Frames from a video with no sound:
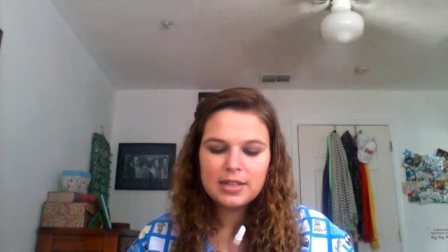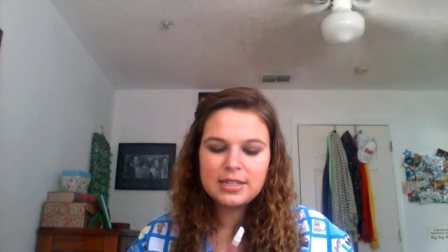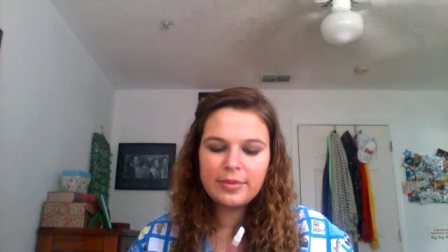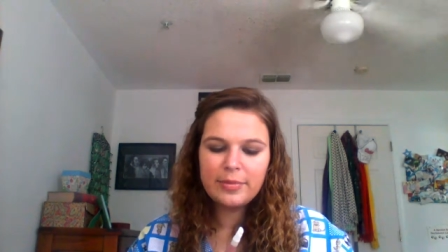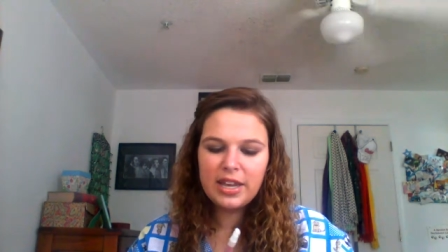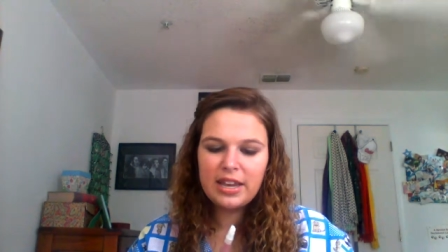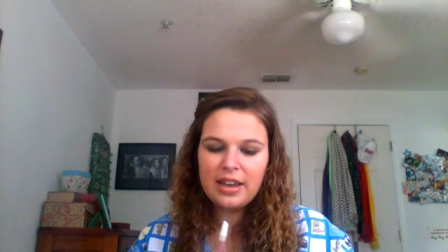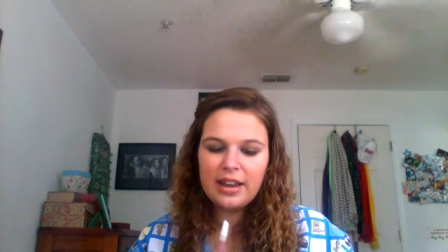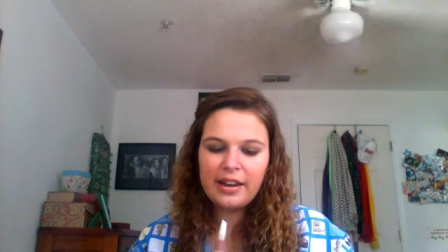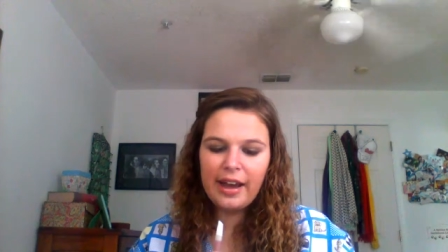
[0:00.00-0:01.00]
To me,
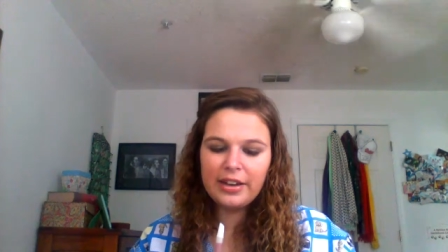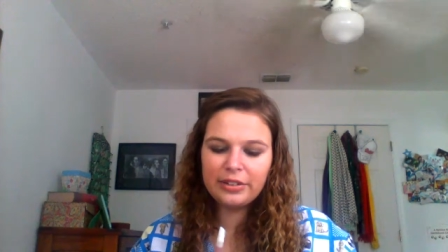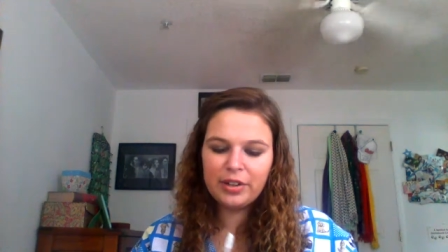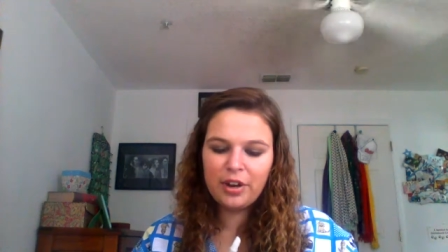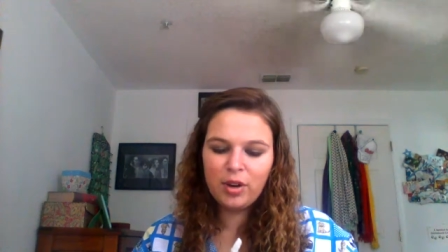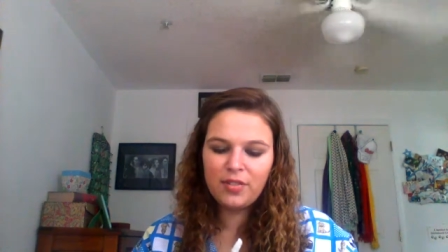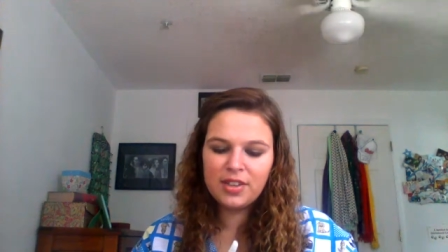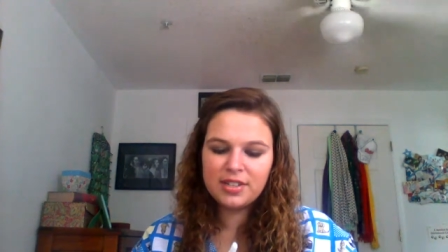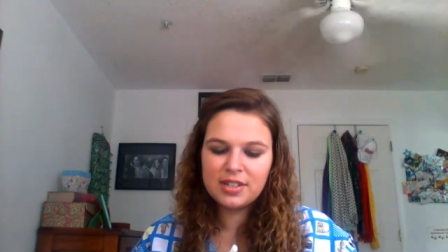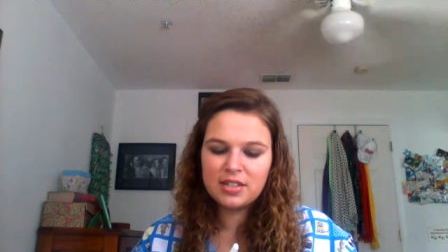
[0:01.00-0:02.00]
and I don't know if it's
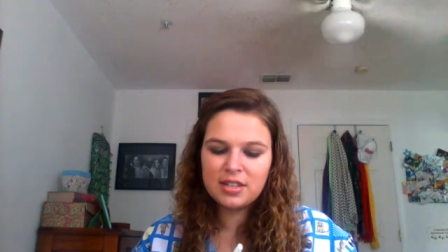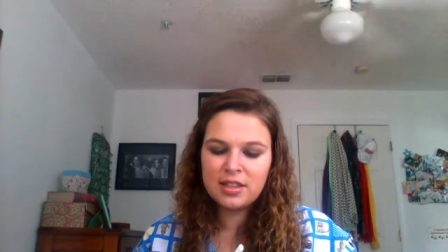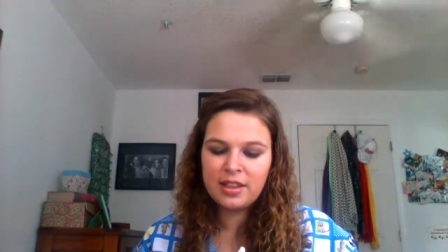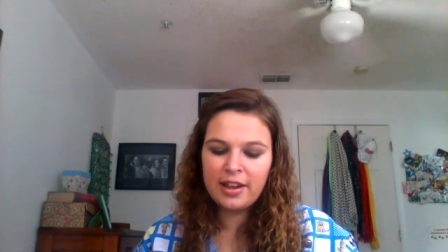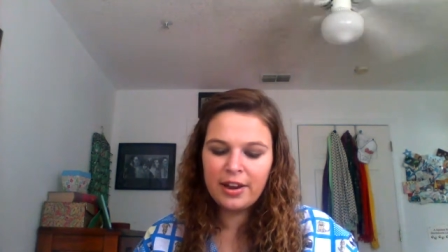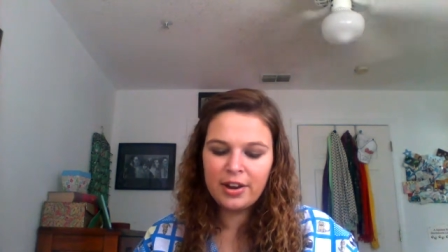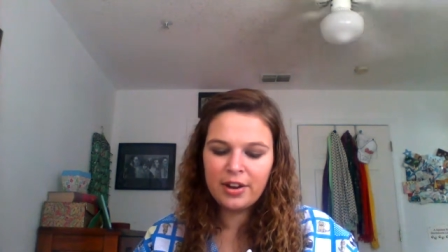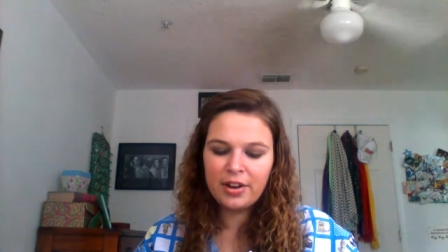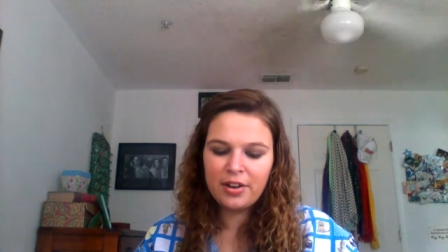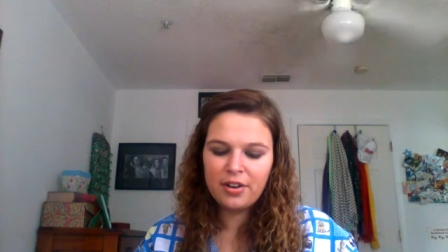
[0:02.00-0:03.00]
just there.
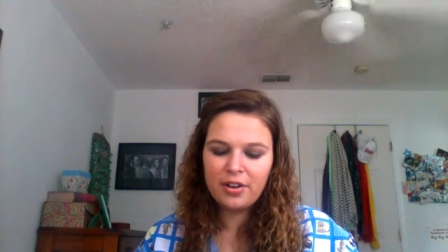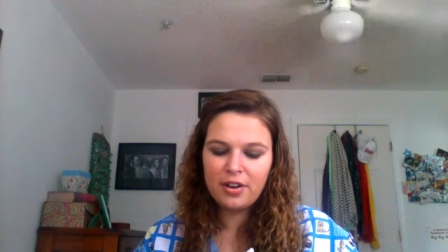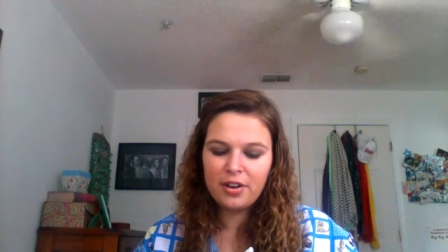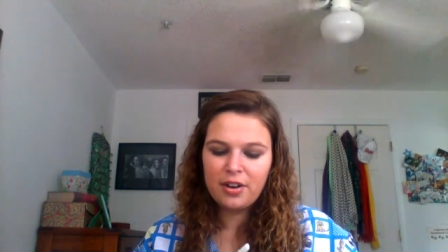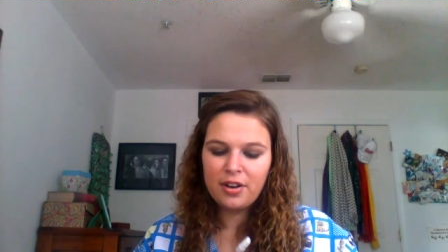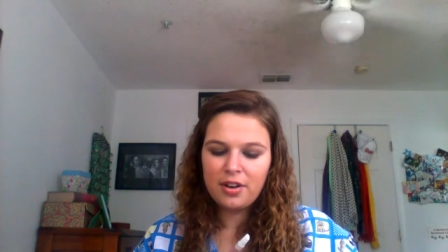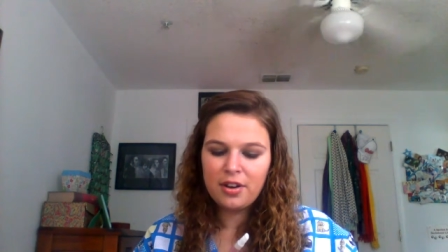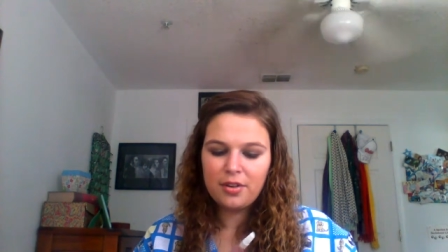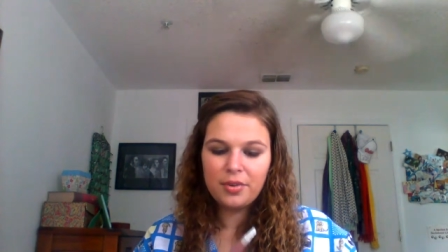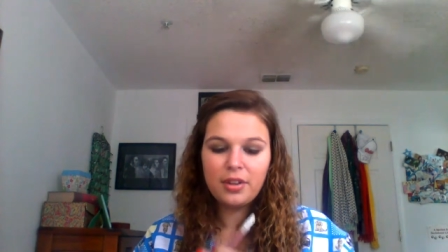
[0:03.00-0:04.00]

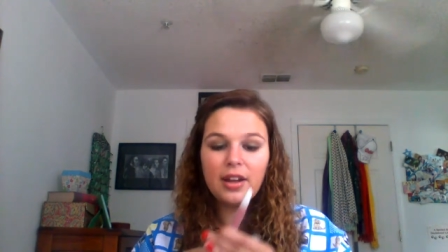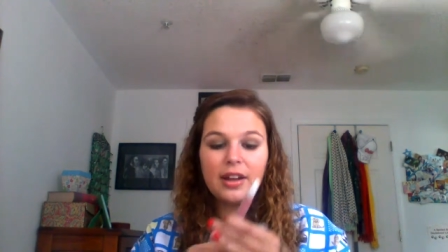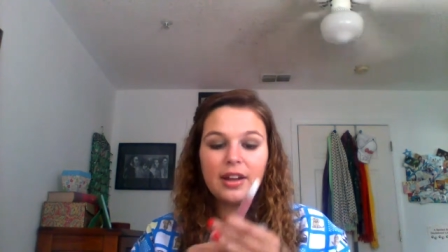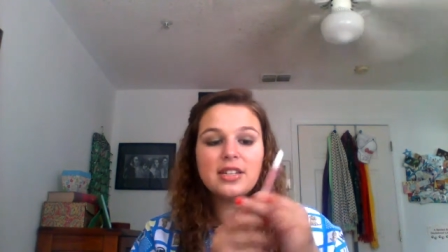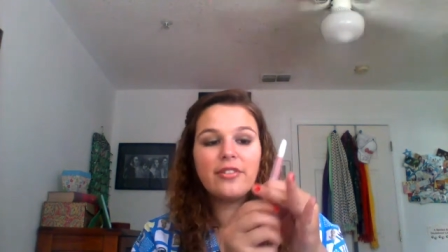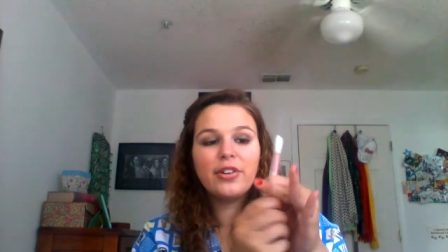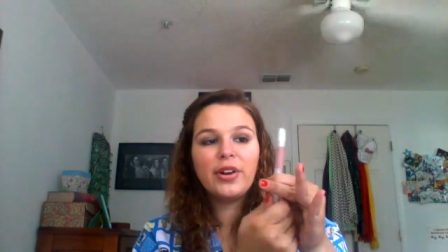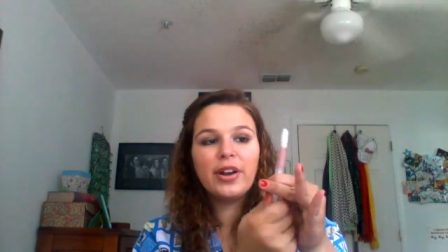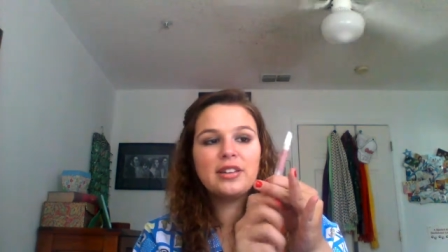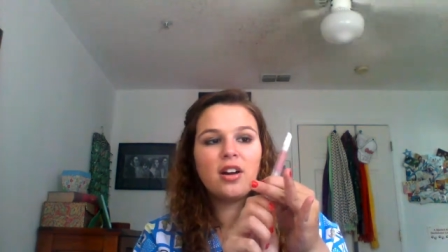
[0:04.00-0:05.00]
Well, I see I've
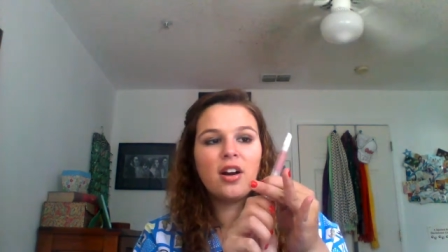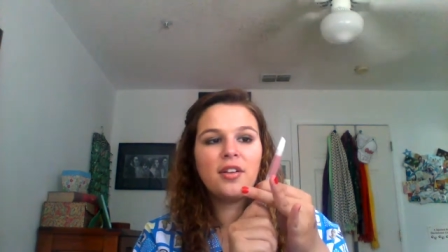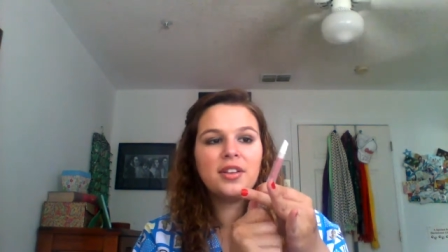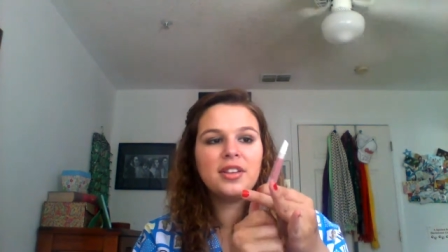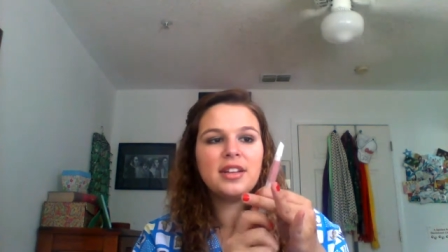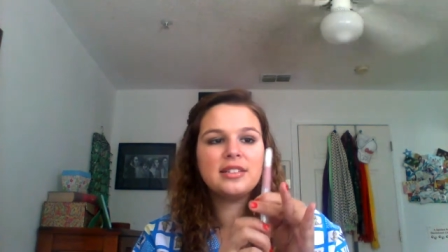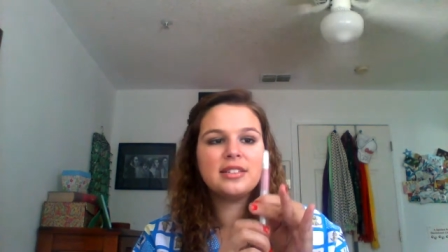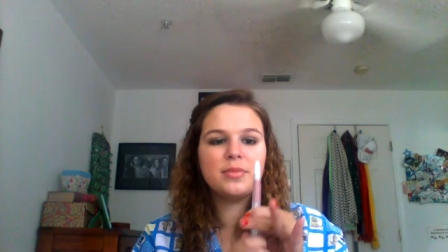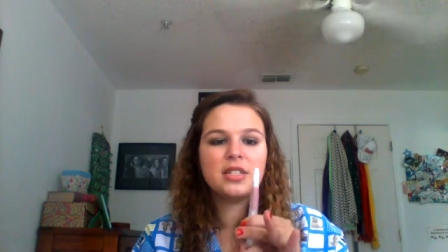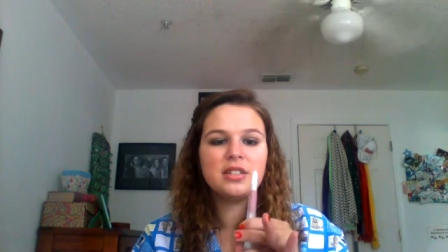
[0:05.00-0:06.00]
cranked all of this and
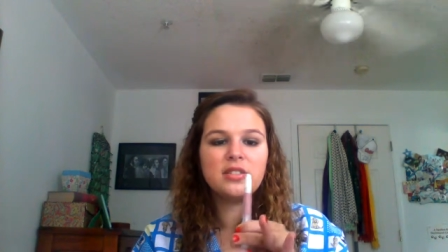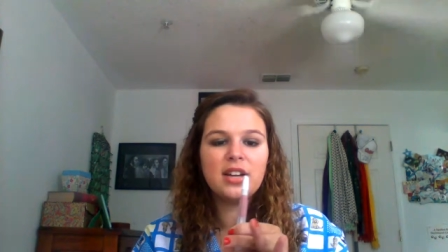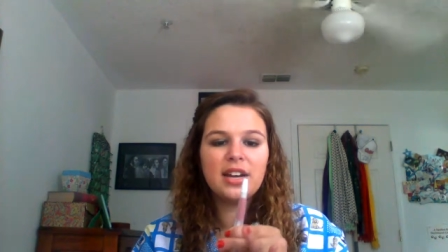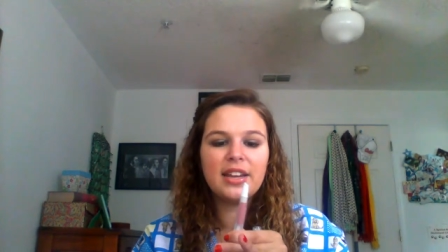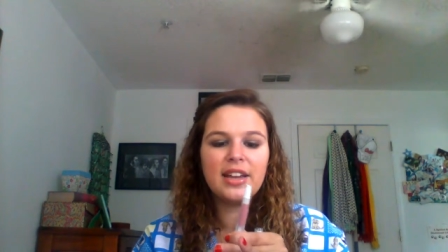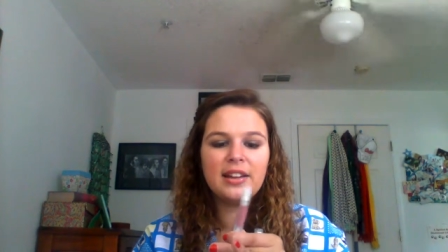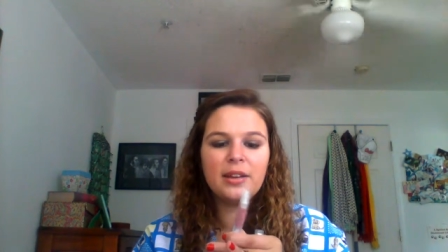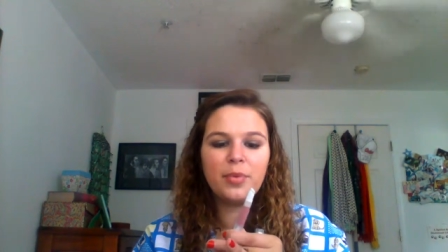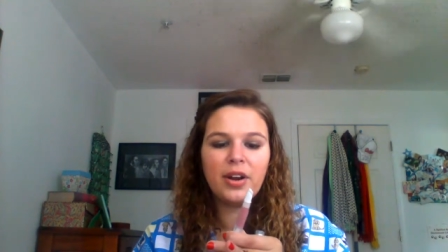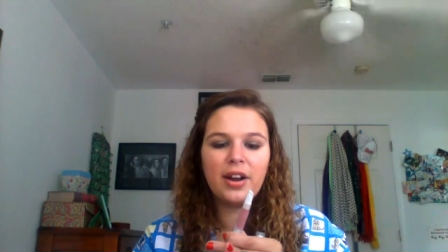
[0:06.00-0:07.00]
I'm still not getting
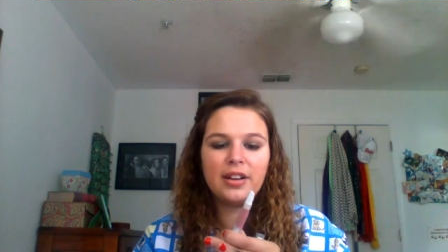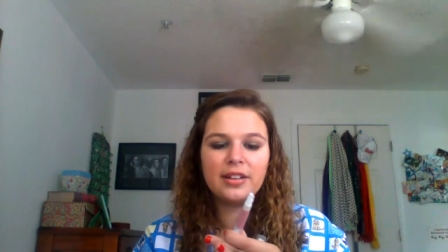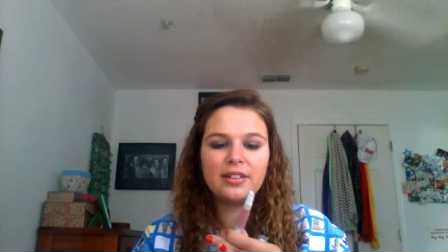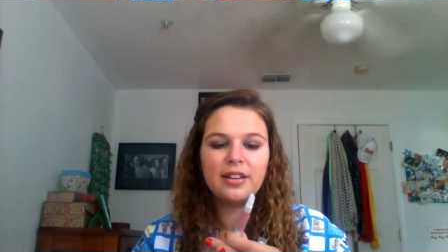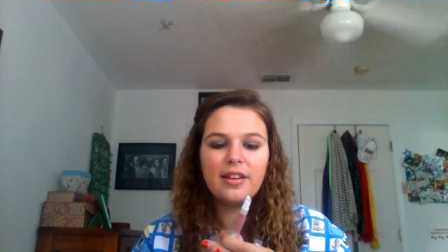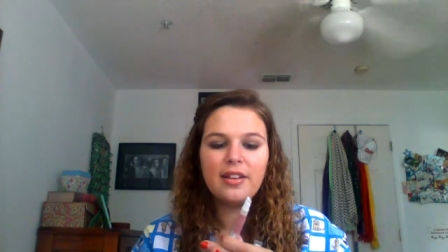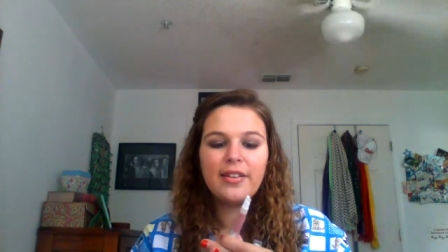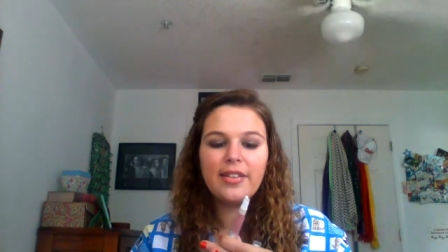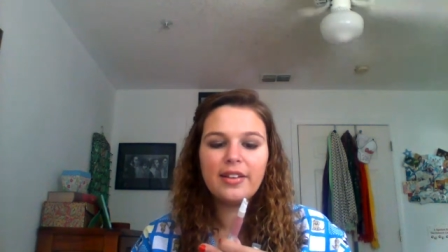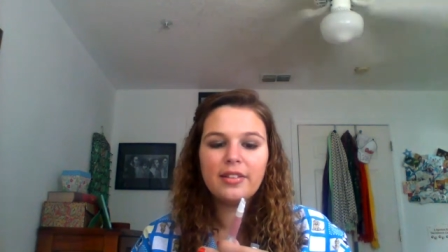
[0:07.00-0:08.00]
any product.
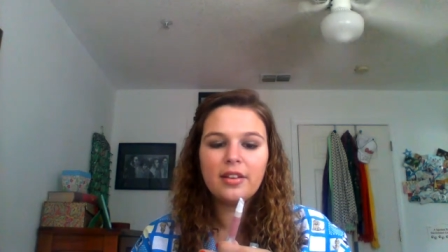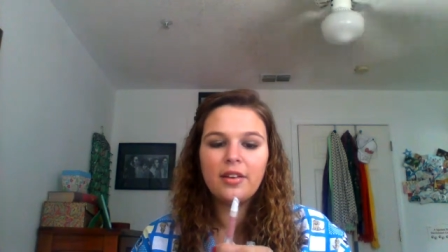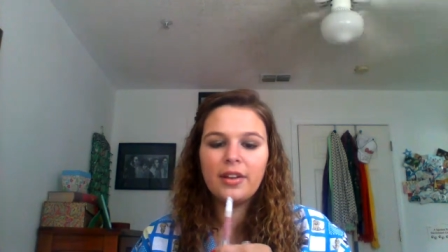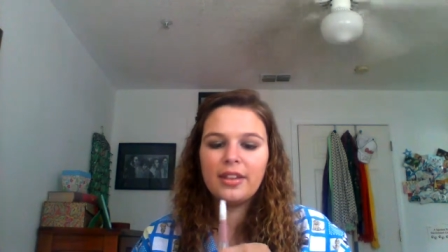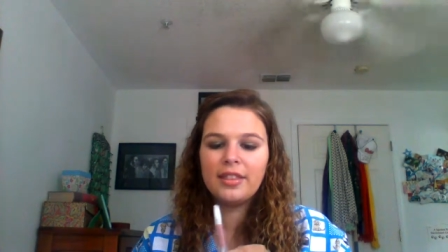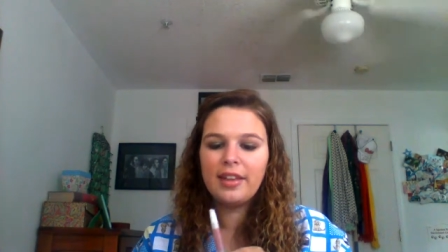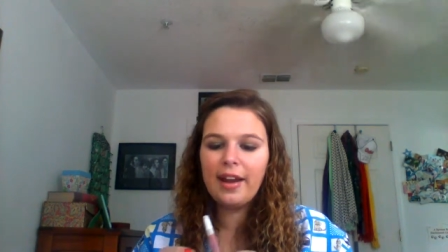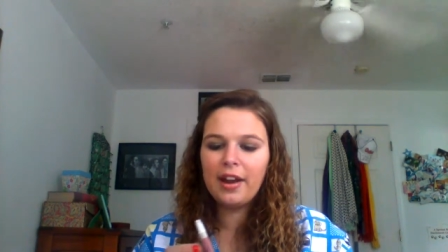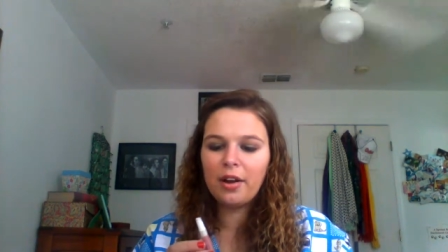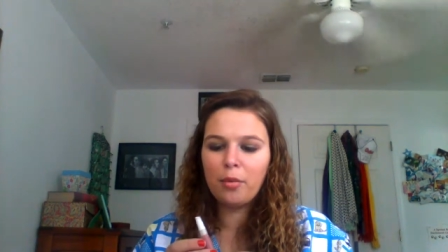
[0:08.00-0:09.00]
Okay,
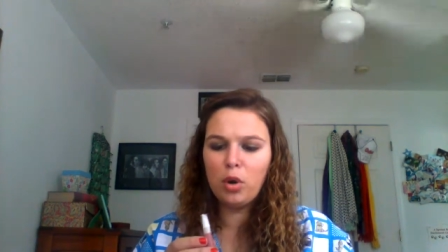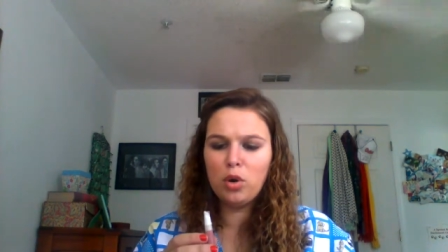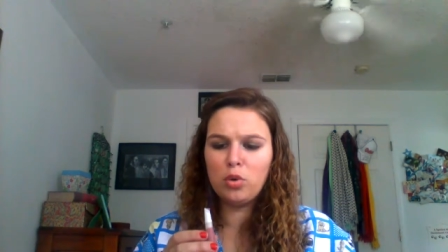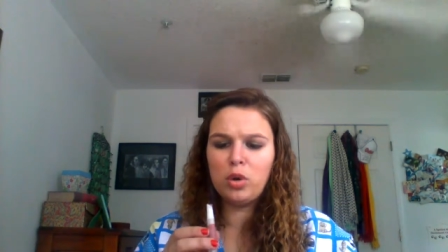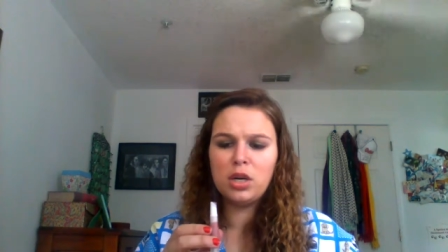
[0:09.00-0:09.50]
there! Whoa!